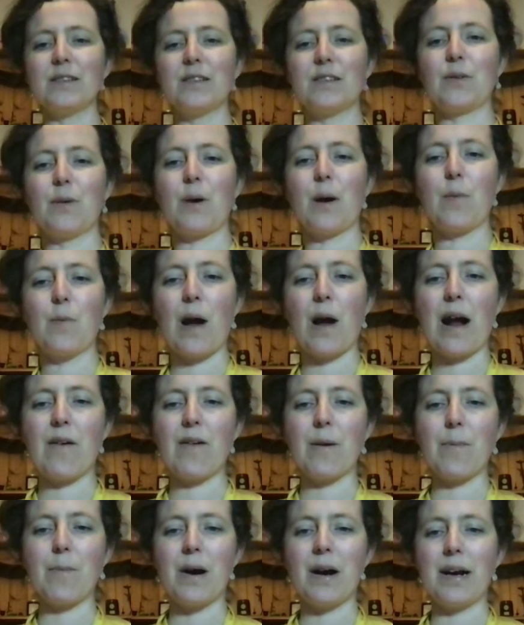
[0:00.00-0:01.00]
so I'm
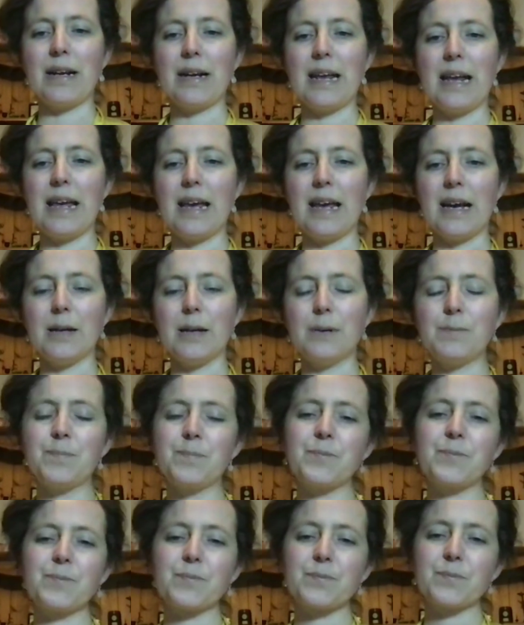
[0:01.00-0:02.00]
wearing mine here.
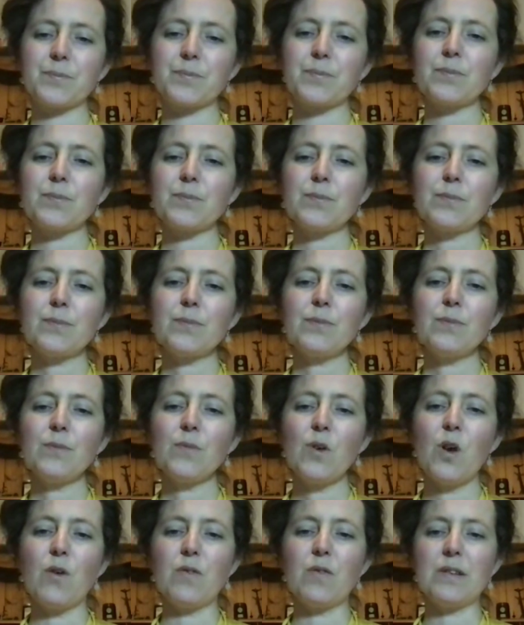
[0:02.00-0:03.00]

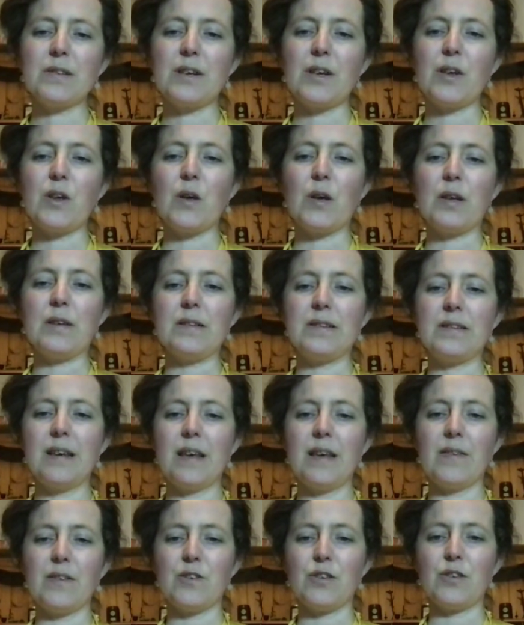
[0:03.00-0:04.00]
Obviously you can
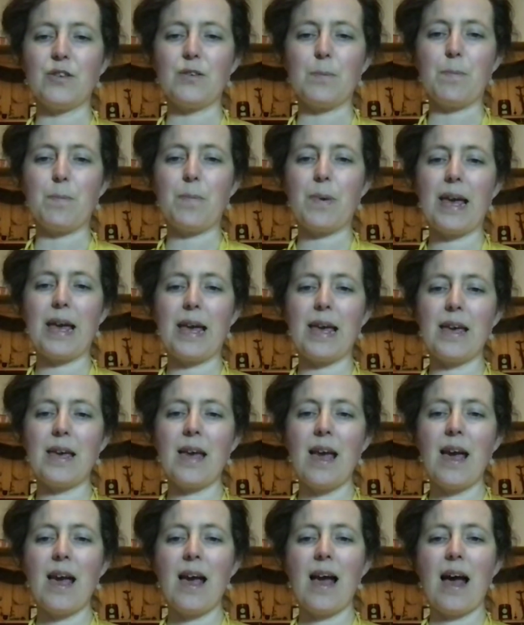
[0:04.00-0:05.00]
see that she's a bee,